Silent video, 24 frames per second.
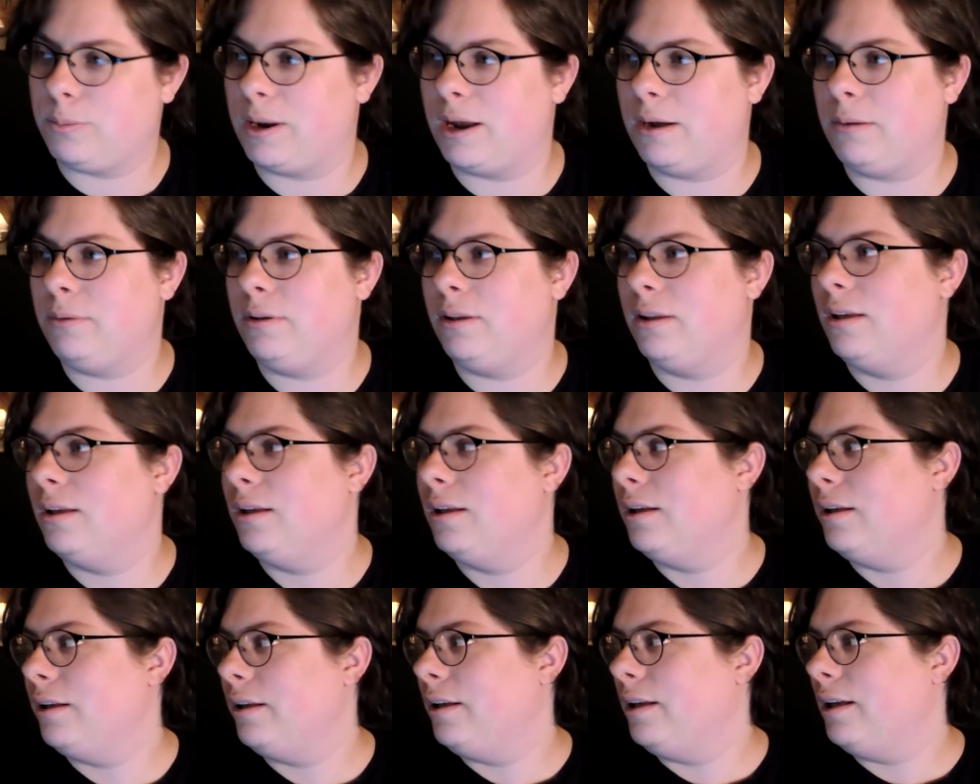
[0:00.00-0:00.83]
But I would
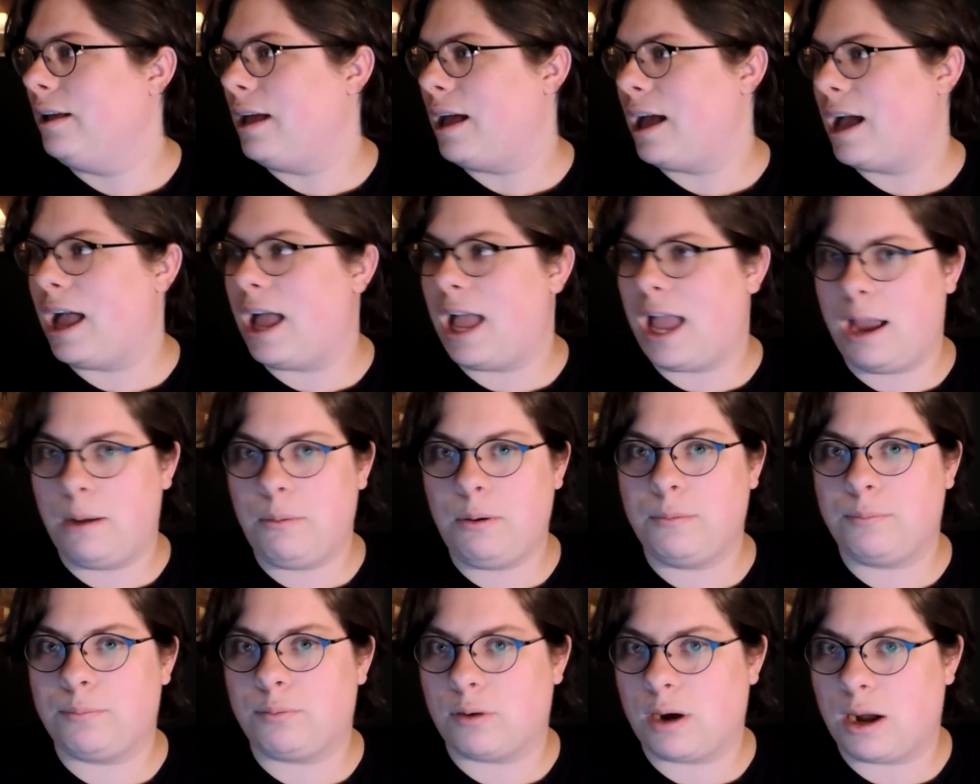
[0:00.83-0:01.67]
I
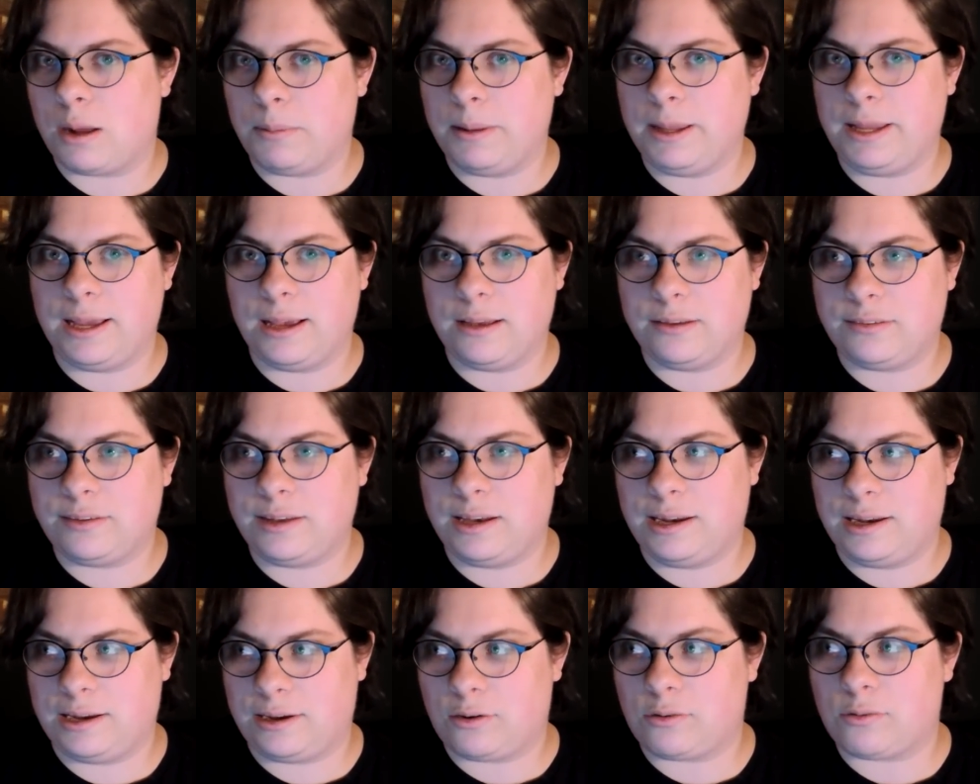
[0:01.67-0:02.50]
would probably guess
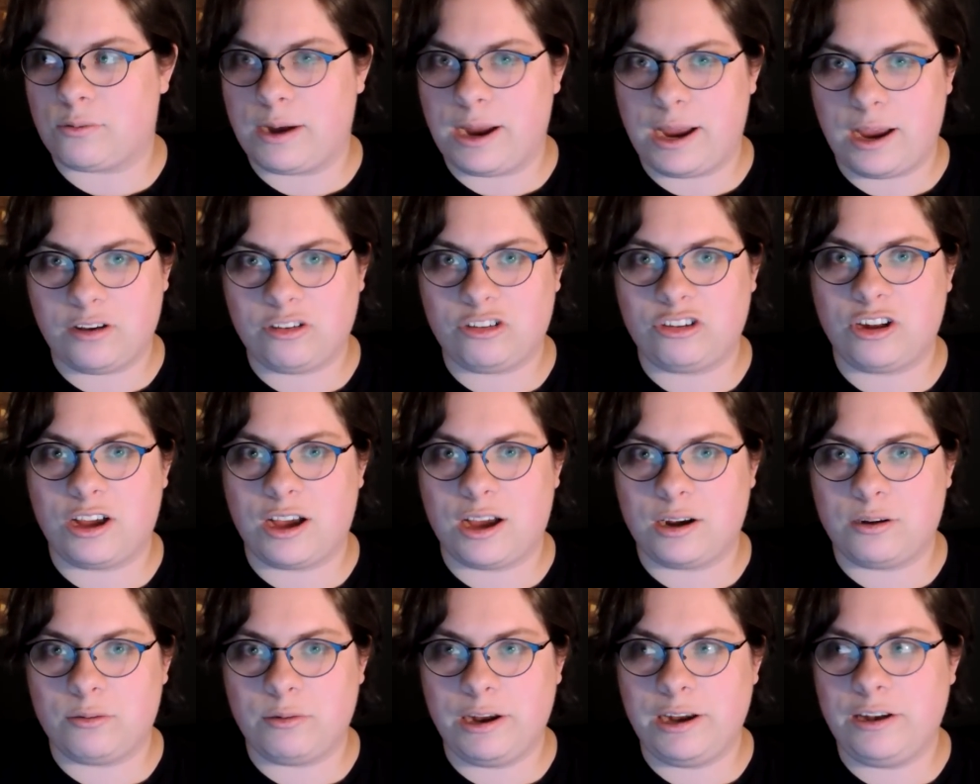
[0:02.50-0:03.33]
that it crashed
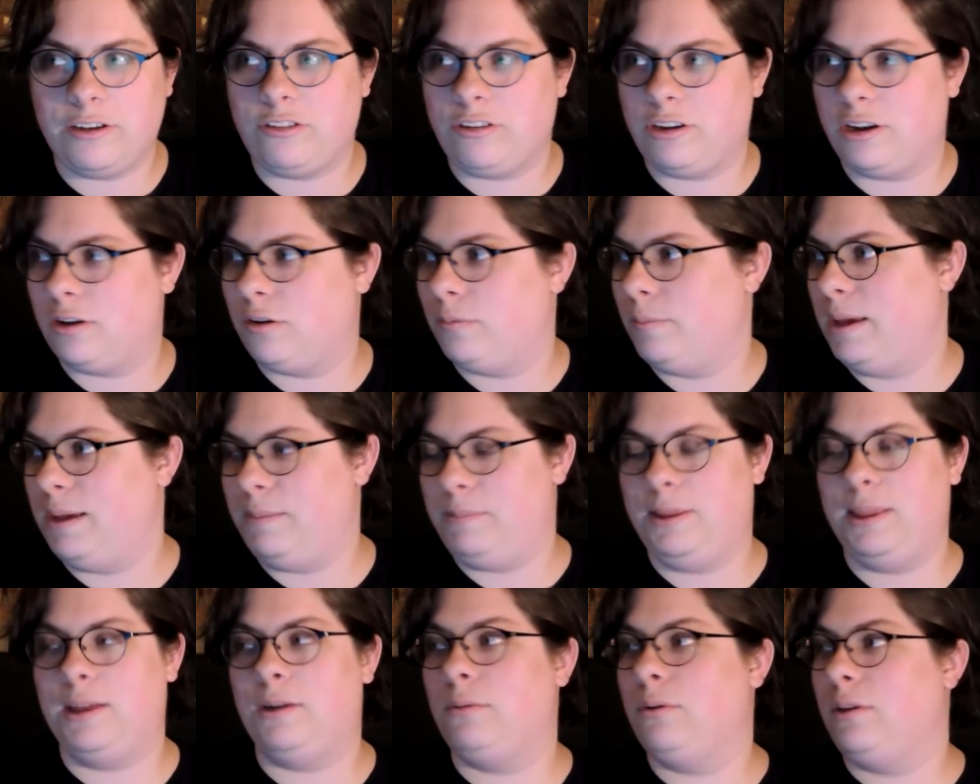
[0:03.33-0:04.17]
on reach. You know,
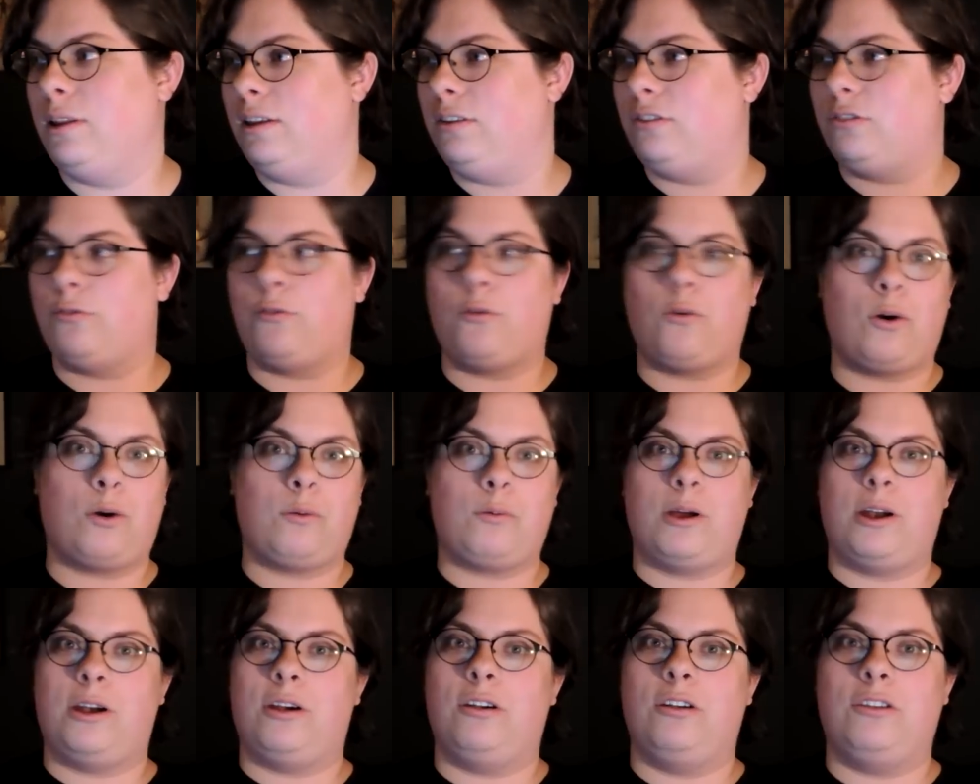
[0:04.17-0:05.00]
maybe there were these
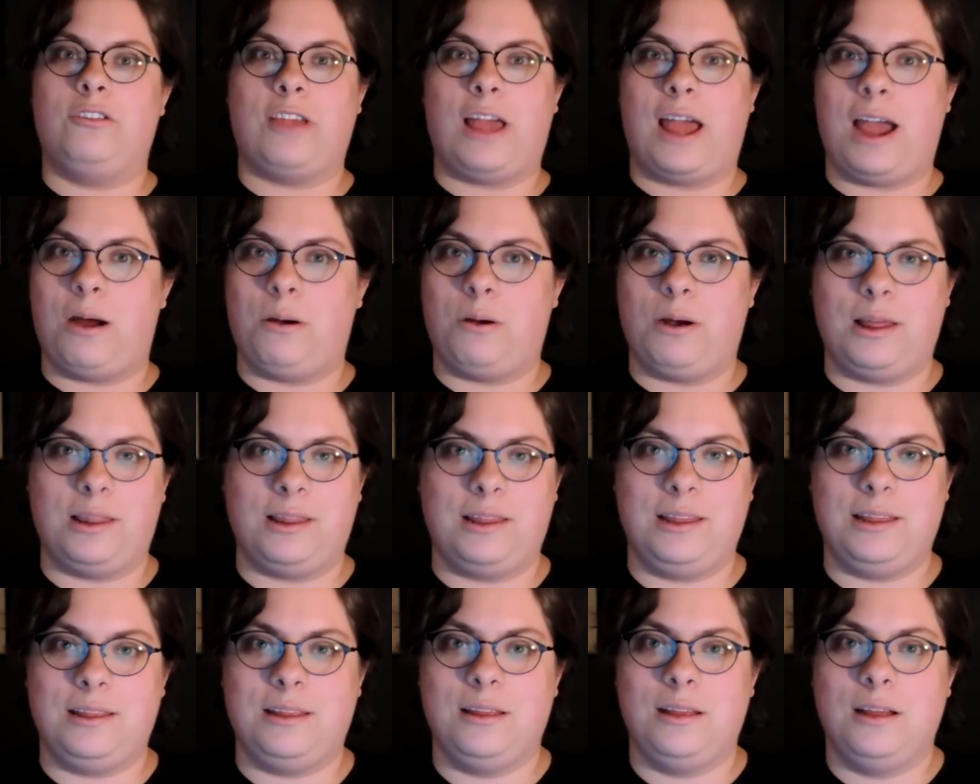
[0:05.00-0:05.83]
forerunners out
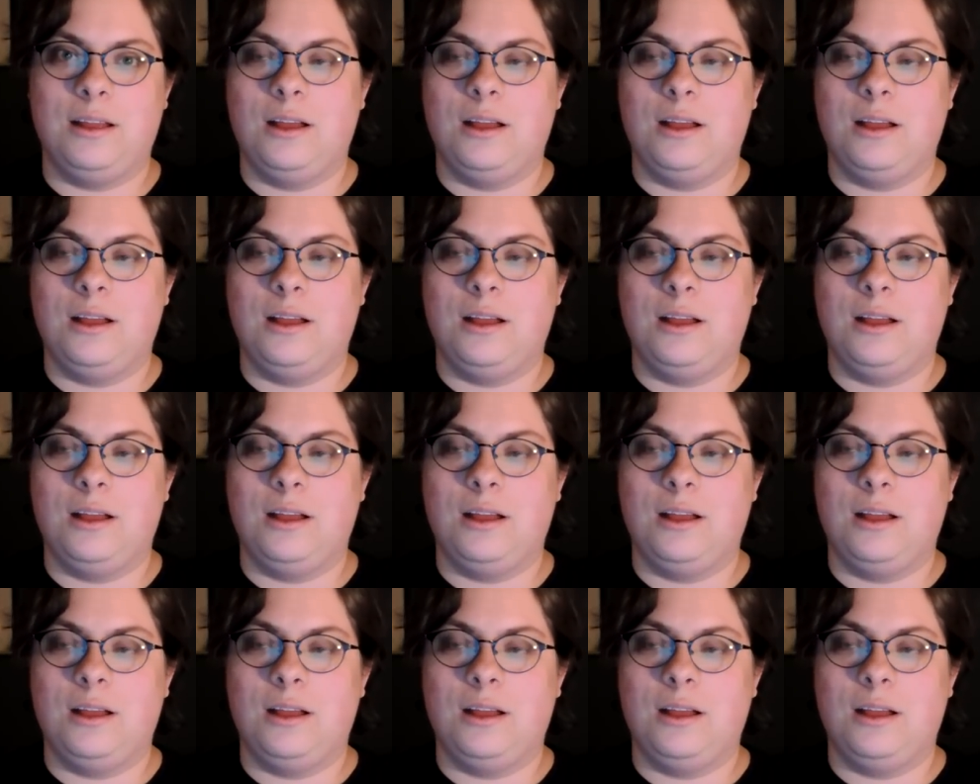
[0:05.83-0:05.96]
on.